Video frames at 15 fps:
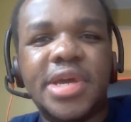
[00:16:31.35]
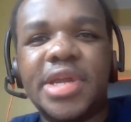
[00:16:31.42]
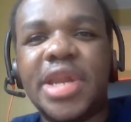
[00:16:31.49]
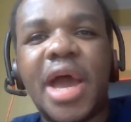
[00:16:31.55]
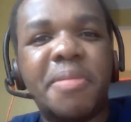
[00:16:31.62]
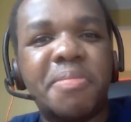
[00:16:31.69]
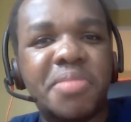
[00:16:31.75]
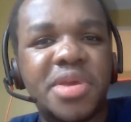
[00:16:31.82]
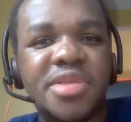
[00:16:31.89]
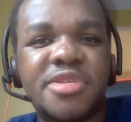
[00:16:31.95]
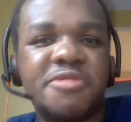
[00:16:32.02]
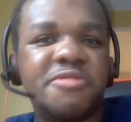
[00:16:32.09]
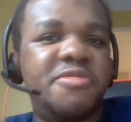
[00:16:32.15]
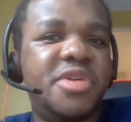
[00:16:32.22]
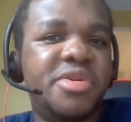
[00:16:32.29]
not be
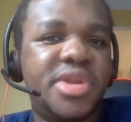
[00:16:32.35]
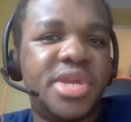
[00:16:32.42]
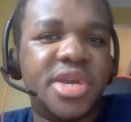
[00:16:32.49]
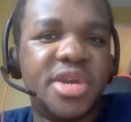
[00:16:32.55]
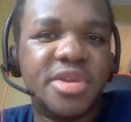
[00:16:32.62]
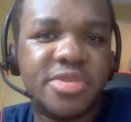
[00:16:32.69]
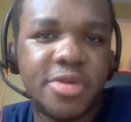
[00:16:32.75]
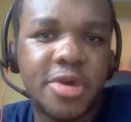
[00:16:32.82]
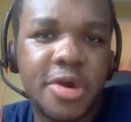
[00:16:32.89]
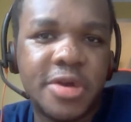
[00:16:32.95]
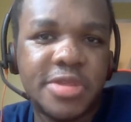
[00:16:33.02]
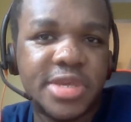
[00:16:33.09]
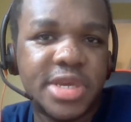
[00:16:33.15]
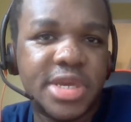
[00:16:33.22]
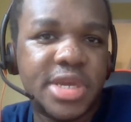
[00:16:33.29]
severely
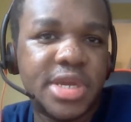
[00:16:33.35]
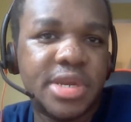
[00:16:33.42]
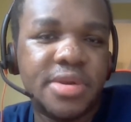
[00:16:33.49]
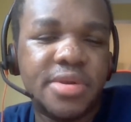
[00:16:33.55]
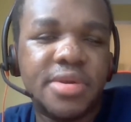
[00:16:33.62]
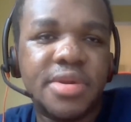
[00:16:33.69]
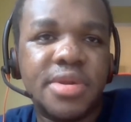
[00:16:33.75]
exhausted,